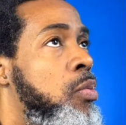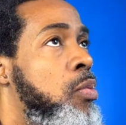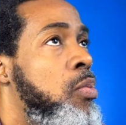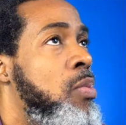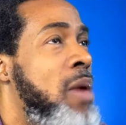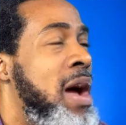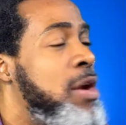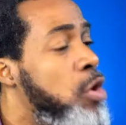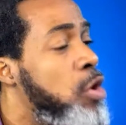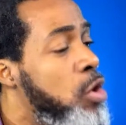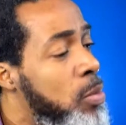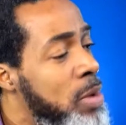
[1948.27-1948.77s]

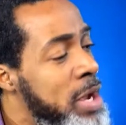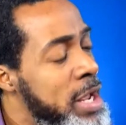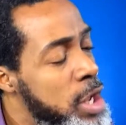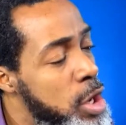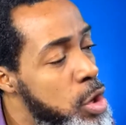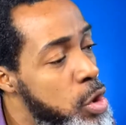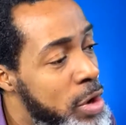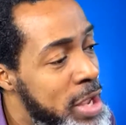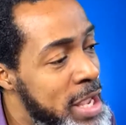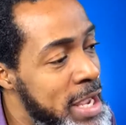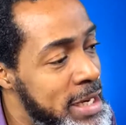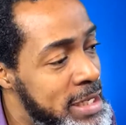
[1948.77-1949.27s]
don't know where you're
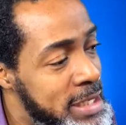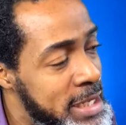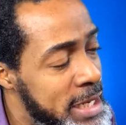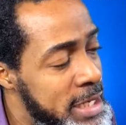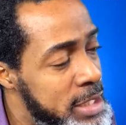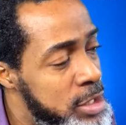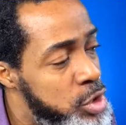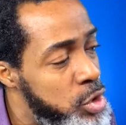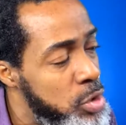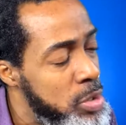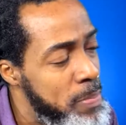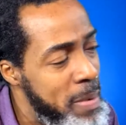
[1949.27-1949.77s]

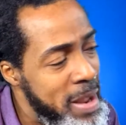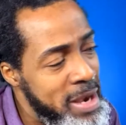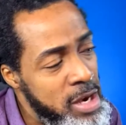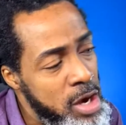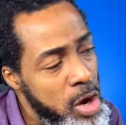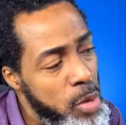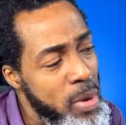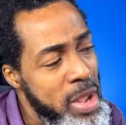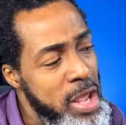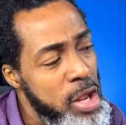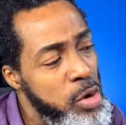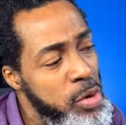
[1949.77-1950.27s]
located, so depending
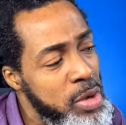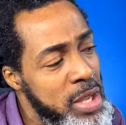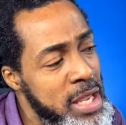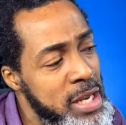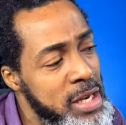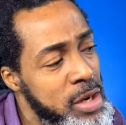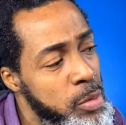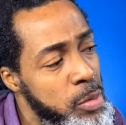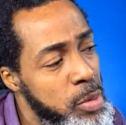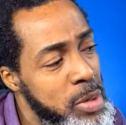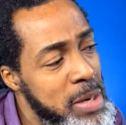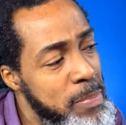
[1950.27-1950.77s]
on where you're
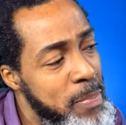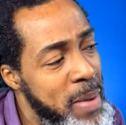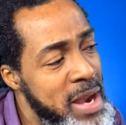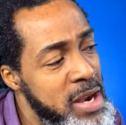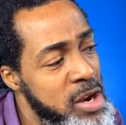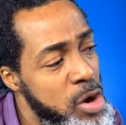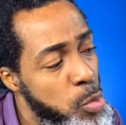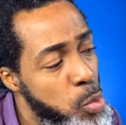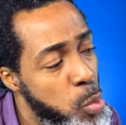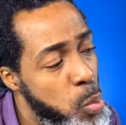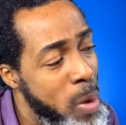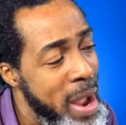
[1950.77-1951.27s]
located, it will
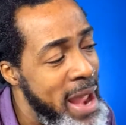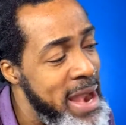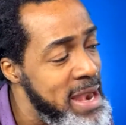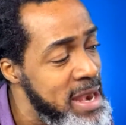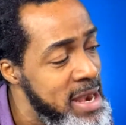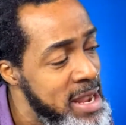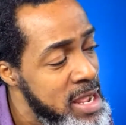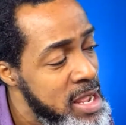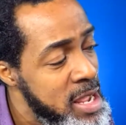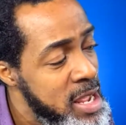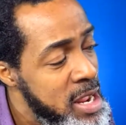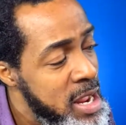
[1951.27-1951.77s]
depend on when